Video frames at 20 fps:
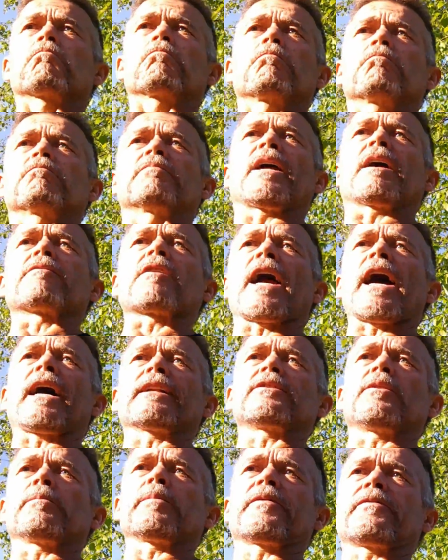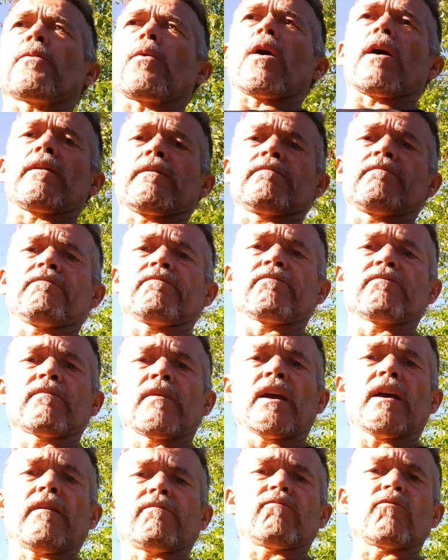Never had them before.
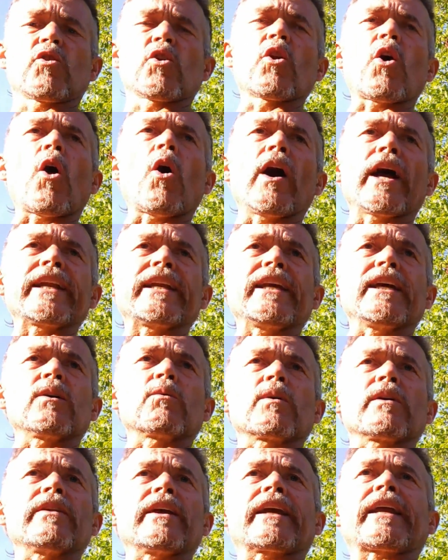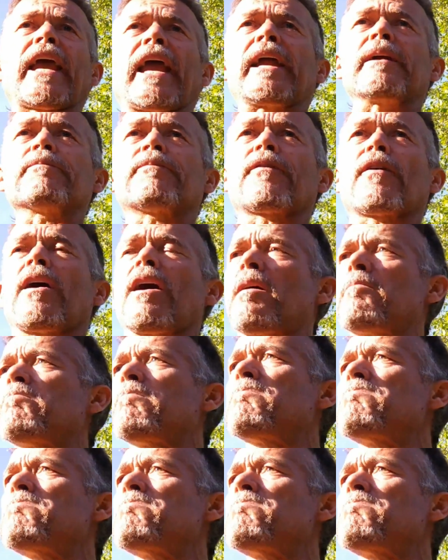No idea where they came from.